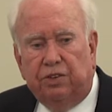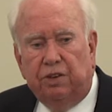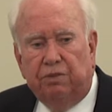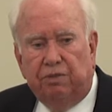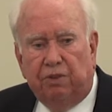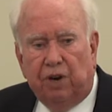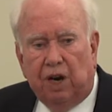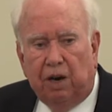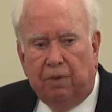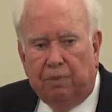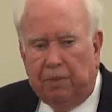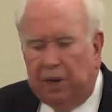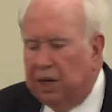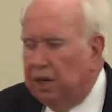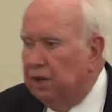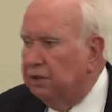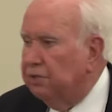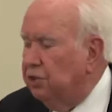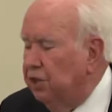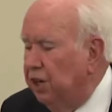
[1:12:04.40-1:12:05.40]

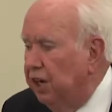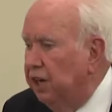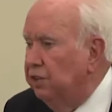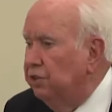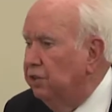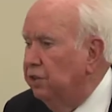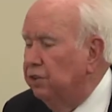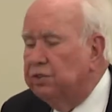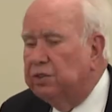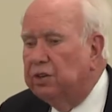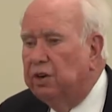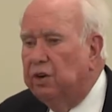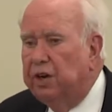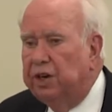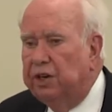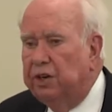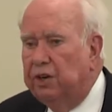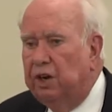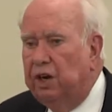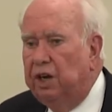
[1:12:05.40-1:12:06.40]
environmental changes
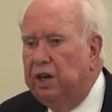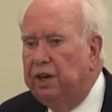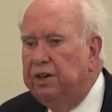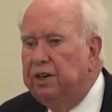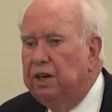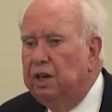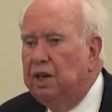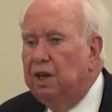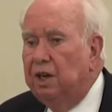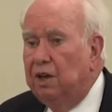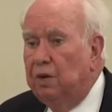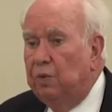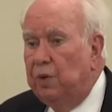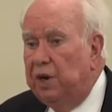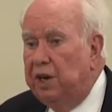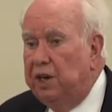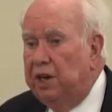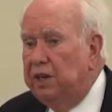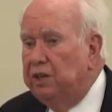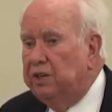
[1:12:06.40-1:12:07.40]
going on,
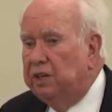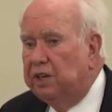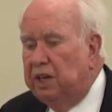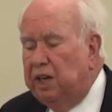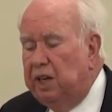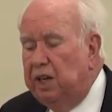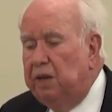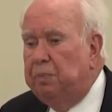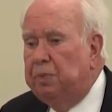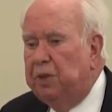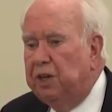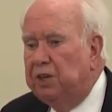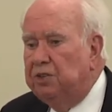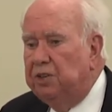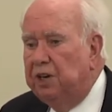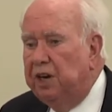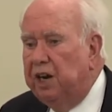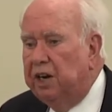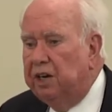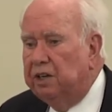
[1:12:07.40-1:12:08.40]
we need to keep the
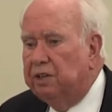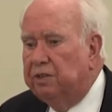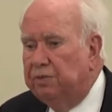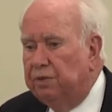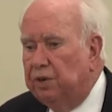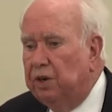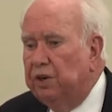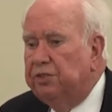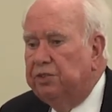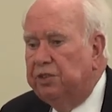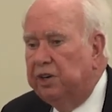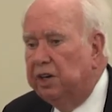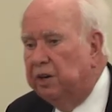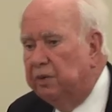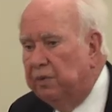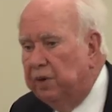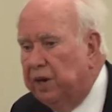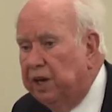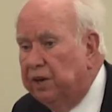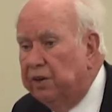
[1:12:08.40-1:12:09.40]
genetic diversity
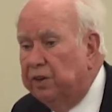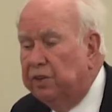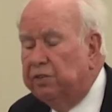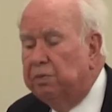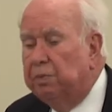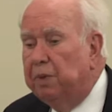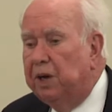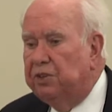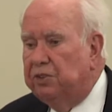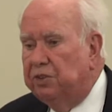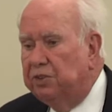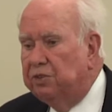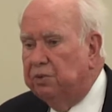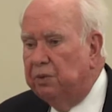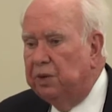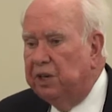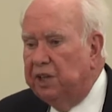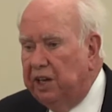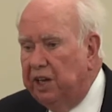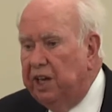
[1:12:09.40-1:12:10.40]
around as much as
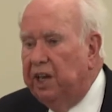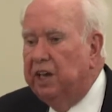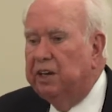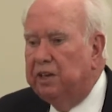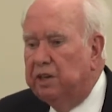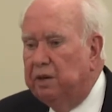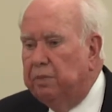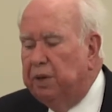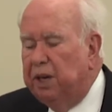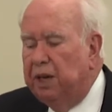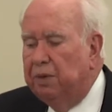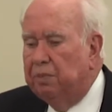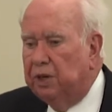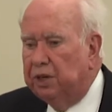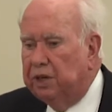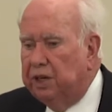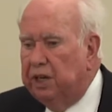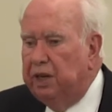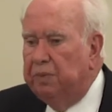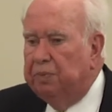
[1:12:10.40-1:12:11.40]
we can to be able to
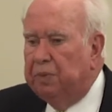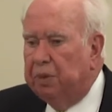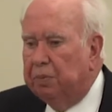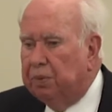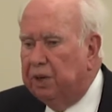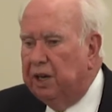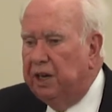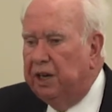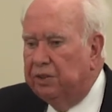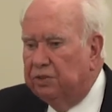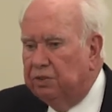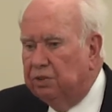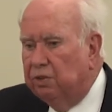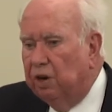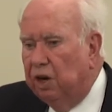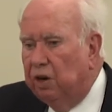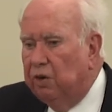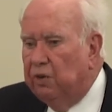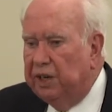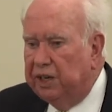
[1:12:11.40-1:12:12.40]
keep the plants
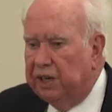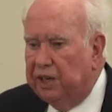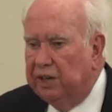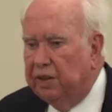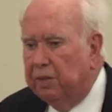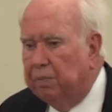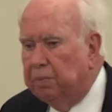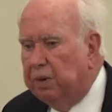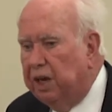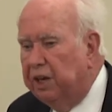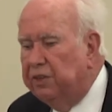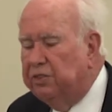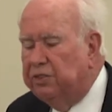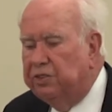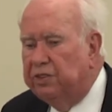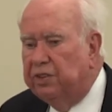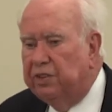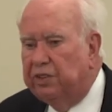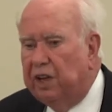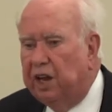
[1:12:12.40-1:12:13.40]
growing in the
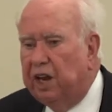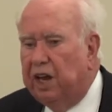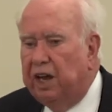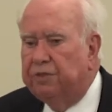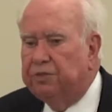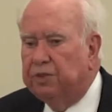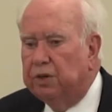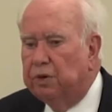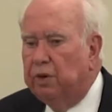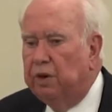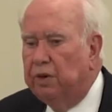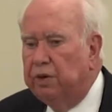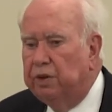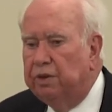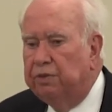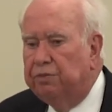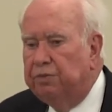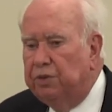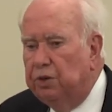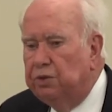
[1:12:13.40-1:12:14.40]
places that they'll have to grow in
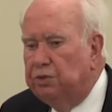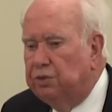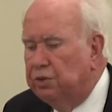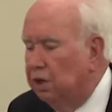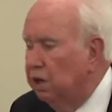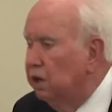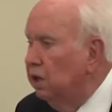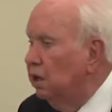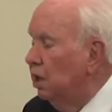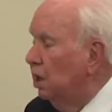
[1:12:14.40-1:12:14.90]
the future.